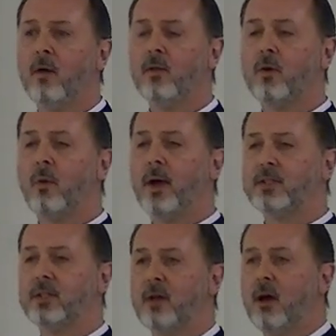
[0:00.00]
the
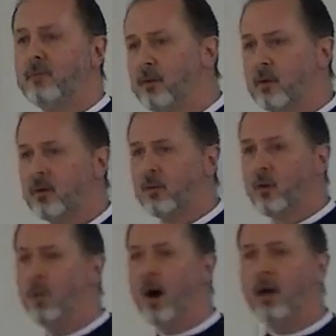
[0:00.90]
question of the, the
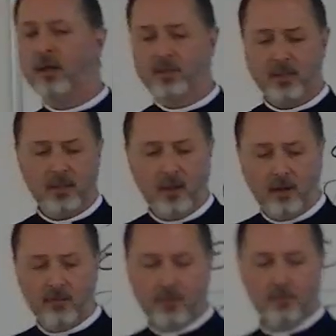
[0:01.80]
quality
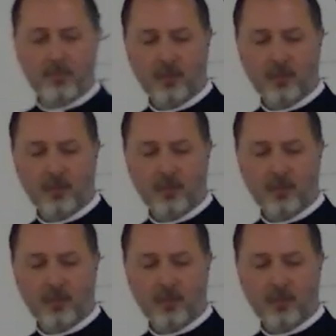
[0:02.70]
of the,